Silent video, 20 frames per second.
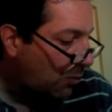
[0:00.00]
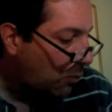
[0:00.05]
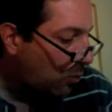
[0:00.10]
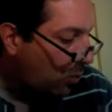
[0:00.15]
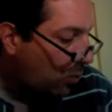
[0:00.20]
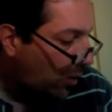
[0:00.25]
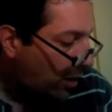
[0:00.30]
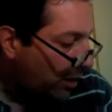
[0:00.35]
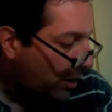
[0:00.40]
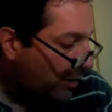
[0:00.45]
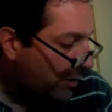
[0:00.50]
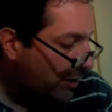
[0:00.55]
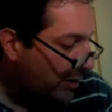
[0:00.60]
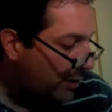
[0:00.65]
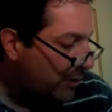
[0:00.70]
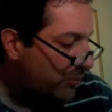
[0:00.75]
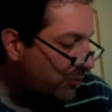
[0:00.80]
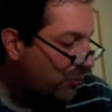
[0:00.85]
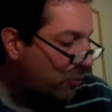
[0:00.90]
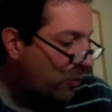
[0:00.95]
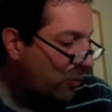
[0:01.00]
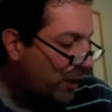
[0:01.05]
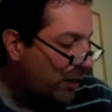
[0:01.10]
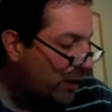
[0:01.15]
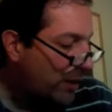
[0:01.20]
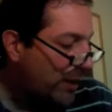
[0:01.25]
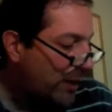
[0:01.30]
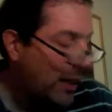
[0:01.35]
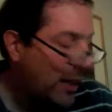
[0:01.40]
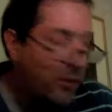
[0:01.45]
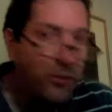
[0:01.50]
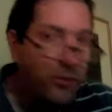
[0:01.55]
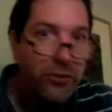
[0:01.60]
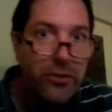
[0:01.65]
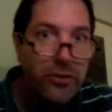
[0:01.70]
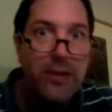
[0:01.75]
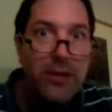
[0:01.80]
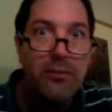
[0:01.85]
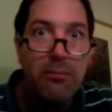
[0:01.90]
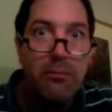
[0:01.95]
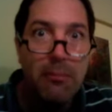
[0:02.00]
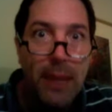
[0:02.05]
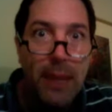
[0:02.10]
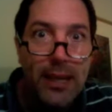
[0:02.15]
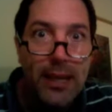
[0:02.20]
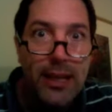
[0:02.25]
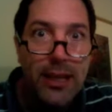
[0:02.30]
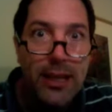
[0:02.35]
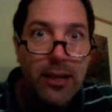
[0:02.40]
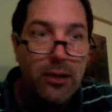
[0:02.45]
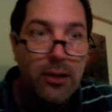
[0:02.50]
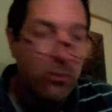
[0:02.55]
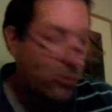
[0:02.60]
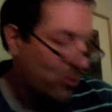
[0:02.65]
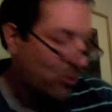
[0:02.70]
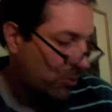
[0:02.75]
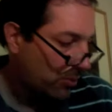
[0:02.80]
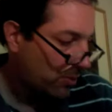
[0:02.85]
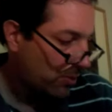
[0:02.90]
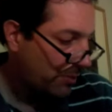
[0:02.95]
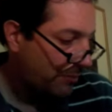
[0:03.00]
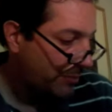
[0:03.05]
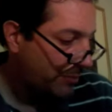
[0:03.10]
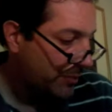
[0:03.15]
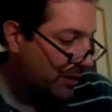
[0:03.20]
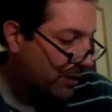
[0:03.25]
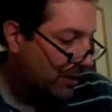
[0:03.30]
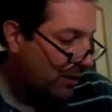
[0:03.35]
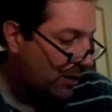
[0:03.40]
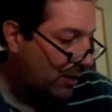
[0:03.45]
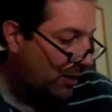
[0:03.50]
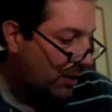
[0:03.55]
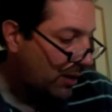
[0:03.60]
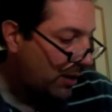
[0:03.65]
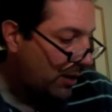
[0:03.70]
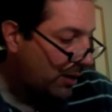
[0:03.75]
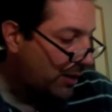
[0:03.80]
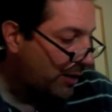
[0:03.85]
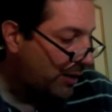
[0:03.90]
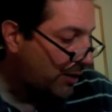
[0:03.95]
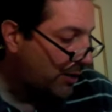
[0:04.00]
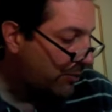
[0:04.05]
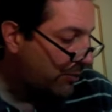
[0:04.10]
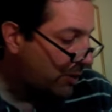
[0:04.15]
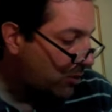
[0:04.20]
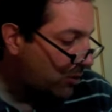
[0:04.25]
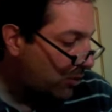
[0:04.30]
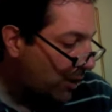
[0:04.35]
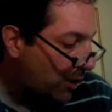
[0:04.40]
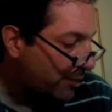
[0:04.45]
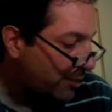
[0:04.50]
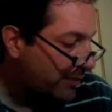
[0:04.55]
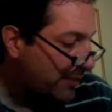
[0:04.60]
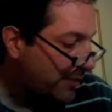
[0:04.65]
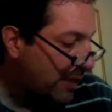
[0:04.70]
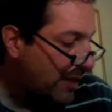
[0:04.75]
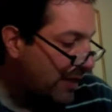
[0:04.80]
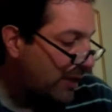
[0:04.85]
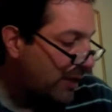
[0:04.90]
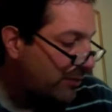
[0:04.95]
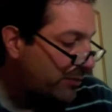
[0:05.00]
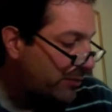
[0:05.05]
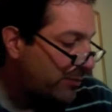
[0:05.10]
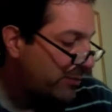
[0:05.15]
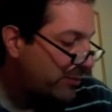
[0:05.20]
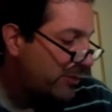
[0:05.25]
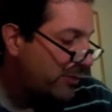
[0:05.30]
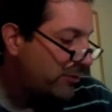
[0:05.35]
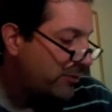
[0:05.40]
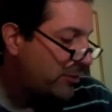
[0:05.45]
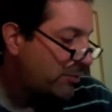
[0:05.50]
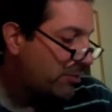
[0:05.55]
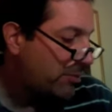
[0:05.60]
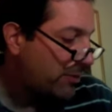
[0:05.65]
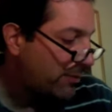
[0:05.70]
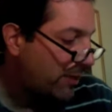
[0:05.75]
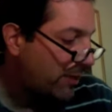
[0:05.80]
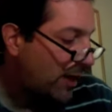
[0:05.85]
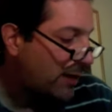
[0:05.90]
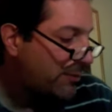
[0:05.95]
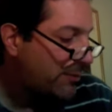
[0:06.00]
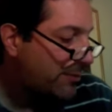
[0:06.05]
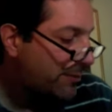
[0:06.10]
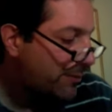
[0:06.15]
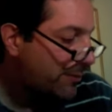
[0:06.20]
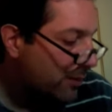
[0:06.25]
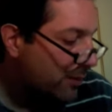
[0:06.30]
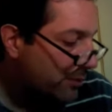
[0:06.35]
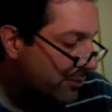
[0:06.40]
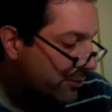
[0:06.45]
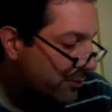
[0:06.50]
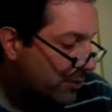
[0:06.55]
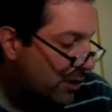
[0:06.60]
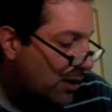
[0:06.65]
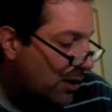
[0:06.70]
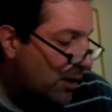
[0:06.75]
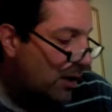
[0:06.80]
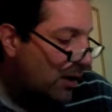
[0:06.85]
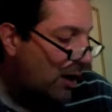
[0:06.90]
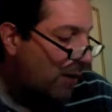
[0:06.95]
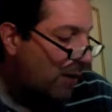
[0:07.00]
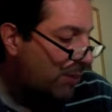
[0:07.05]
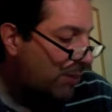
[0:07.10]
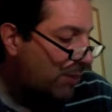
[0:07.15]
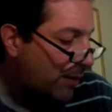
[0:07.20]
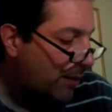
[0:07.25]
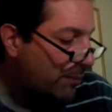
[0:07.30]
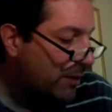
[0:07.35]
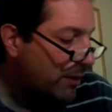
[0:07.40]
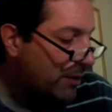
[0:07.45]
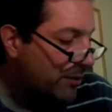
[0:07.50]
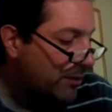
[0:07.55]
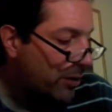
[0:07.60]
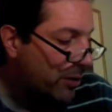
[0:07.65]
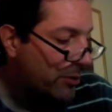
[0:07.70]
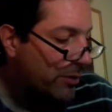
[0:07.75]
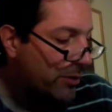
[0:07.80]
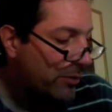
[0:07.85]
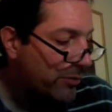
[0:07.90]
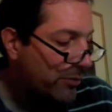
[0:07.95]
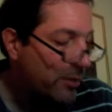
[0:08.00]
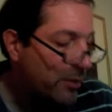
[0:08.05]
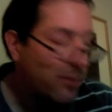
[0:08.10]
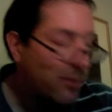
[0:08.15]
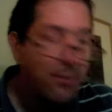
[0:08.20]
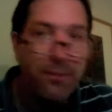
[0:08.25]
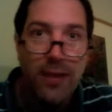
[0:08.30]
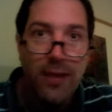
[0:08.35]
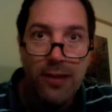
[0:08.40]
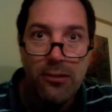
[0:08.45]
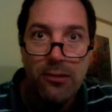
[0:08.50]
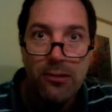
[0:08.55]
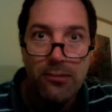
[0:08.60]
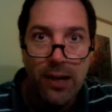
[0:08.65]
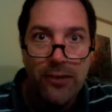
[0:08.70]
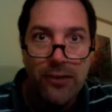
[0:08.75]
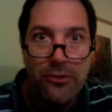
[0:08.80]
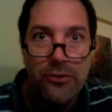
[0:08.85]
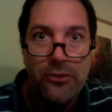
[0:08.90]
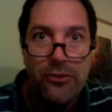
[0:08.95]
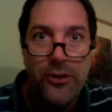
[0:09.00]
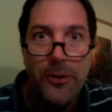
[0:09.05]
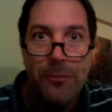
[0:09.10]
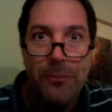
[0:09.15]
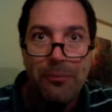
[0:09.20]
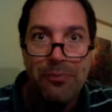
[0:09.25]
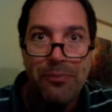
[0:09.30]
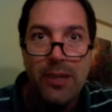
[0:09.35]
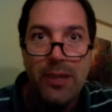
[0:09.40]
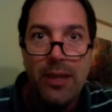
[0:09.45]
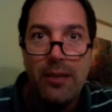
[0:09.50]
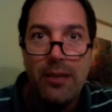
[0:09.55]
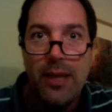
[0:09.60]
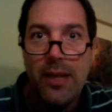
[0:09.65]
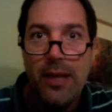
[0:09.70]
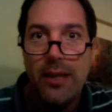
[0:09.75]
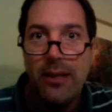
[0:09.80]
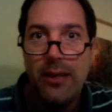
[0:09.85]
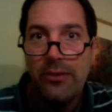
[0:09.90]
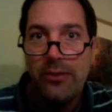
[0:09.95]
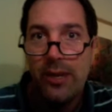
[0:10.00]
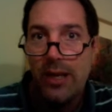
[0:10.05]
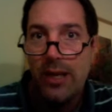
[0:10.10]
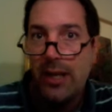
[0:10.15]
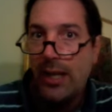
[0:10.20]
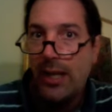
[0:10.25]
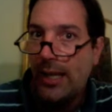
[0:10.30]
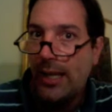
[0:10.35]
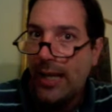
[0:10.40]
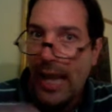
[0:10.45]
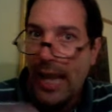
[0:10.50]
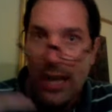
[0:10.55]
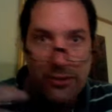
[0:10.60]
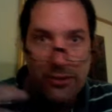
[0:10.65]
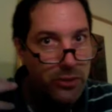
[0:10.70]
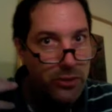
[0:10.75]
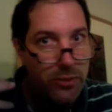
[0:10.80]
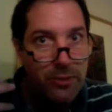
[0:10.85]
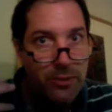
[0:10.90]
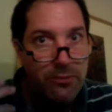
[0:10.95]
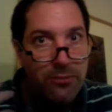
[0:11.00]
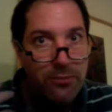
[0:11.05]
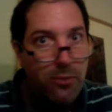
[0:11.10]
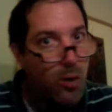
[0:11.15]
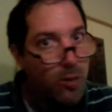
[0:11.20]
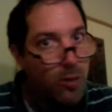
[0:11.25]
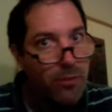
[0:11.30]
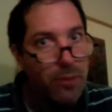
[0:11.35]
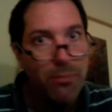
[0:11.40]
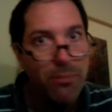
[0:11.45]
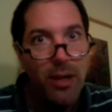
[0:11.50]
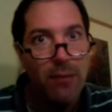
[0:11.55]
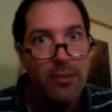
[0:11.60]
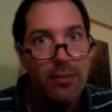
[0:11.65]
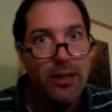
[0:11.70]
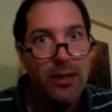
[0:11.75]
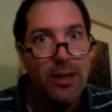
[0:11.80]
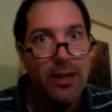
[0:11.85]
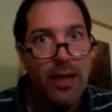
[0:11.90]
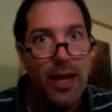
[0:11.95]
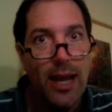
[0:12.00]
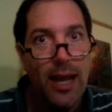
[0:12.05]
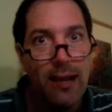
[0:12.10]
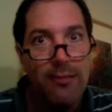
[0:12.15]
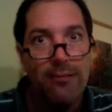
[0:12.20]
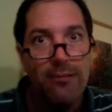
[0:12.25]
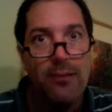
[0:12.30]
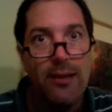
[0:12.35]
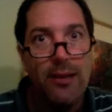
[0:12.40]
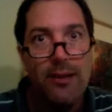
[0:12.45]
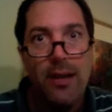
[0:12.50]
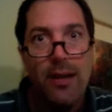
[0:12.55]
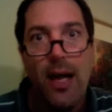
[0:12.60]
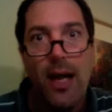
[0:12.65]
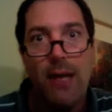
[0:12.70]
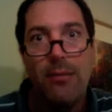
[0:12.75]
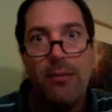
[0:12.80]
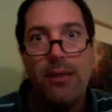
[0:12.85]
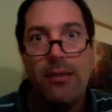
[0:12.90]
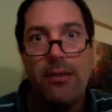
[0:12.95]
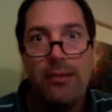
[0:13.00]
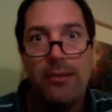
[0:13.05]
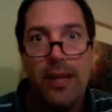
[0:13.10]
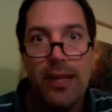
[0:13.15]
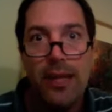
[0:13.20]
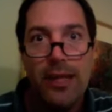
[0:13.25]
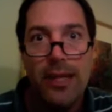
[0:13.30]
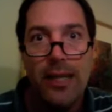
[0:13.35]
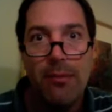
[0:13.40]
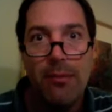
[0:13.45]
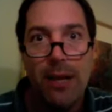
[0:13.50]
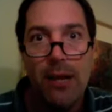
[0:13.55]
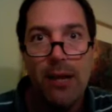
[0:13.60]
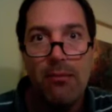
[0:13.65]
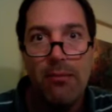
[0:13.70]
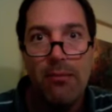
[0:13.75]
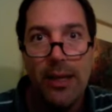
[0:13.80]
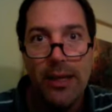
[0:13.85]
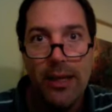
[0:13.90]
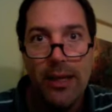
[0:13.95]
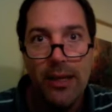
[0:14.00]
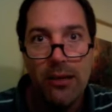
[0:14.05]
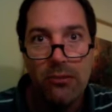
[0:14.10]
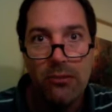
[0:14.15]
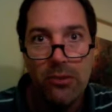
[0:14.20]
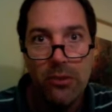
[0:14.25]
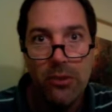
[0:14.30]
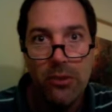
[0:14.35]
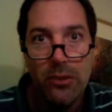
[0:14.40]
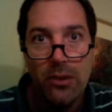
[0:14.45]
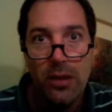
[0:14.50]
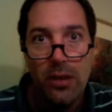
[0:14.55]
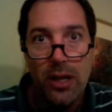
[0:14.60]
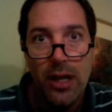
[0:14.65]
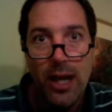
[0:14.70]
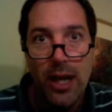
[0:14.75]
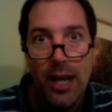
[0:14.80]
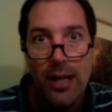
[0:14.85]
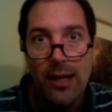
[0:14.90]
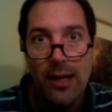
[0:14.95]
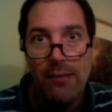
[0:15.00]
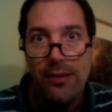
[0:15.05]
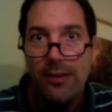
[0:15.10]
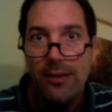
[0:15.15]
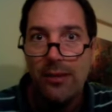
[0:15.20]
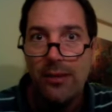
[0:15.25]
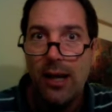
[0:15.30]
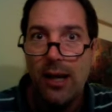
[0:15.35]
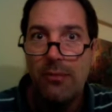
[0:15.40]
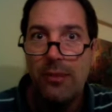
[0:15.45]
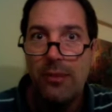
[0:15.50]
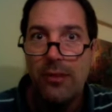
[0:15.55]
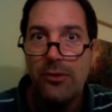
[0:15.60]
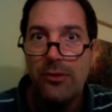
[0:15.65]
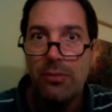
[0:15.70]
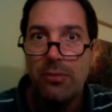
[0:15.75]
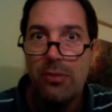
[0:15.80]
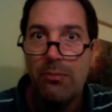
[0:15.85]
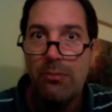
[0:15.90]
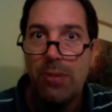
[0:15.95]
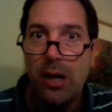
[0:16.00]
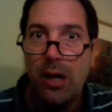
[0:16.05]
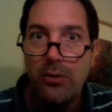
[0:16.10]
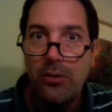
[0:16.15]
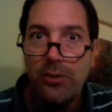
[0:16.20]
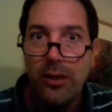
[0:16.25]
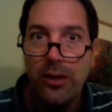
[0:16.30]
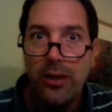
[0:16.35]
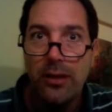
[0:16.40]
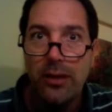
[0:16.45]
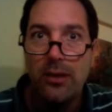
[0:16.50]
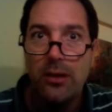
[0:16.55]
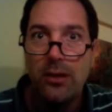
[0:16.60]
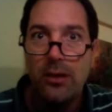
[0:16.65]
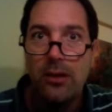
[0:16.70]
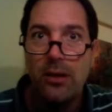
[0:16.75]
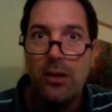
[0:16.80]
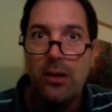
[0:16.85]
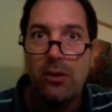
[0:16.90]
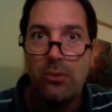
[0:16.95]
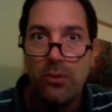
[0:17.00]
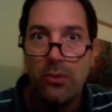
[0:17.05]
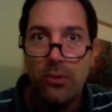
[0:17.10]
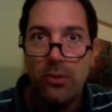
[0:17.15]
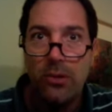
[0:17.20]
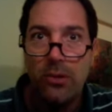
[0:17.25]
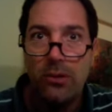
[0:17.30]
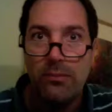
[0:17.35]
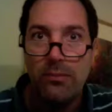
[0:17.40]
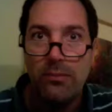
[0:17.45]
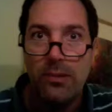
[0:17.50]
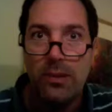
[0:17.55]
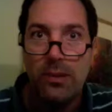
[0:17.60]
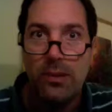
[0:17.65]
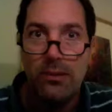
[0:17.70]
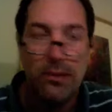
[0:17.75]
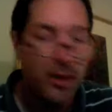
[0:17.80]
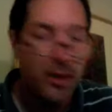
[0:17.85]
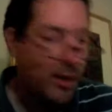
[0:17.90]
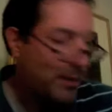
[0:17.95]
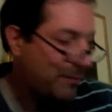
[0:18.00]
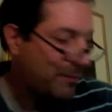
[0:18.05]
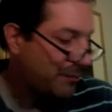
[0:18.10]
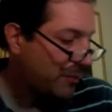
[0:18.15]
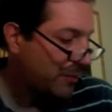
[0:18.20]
One is when an agency is making a rule, it requires that agency to provide first a public notice in the Federal Register. That is, it has to inform the public every time it is thinking about making a rule and every time it is proposing a rule. All right.